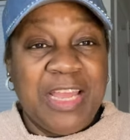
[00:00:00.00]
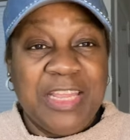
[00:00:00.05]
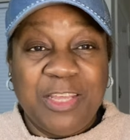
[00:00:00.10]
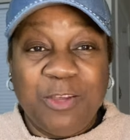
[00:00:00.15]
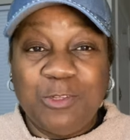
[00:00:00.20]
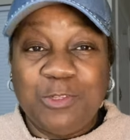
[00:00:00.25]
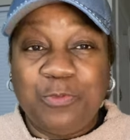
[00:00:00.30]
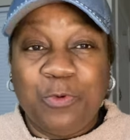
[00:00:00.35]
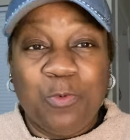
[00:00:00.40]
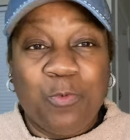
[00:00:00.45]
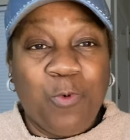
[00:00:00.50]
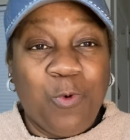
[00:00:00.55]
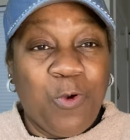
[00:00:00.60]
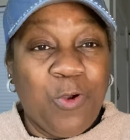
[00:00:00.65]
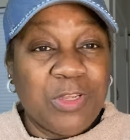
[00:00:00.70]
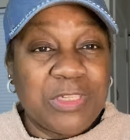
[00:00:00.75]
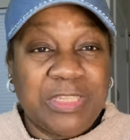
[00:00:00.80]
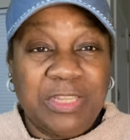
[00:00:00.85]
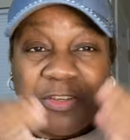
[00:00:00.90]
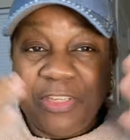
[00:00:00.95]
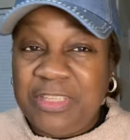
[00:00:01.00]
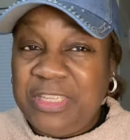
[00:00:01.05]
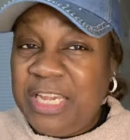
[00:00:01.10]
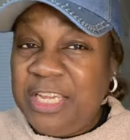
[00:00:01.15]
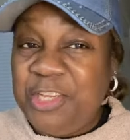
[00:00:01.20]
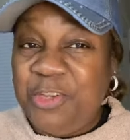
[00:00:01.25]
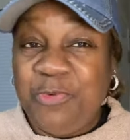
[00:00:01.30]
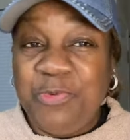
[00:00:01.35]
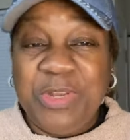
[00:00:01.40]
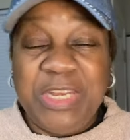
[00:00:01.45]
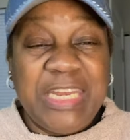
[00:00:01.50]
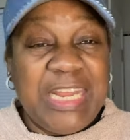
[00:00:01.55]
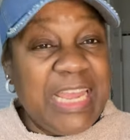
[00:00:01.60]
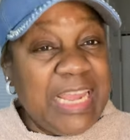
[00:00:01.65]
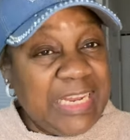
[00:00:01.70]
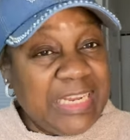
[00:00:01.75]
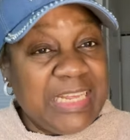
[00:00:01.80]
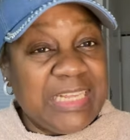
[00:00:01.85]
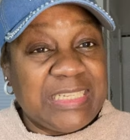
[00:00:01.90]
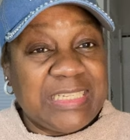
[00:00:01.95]
those rewards, the, that
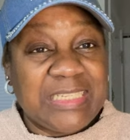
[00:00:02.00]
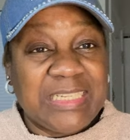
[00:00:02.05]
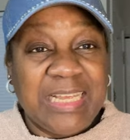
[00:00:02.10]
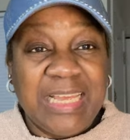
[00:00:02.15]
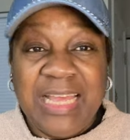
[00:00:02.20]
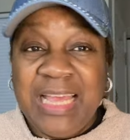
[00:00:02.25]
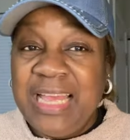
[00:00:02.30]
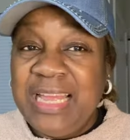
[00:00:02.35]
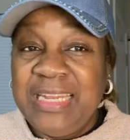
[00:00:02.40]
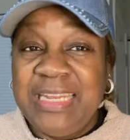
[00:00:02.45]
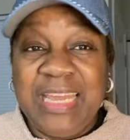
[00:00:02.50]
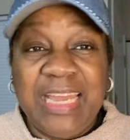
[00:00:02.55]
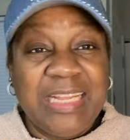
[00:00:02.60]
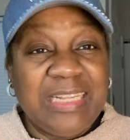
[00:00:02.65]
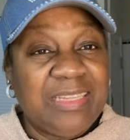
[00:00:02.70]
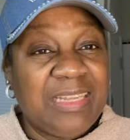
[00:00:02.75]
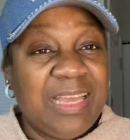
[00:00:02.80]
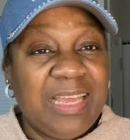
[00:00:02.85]
uniqueness that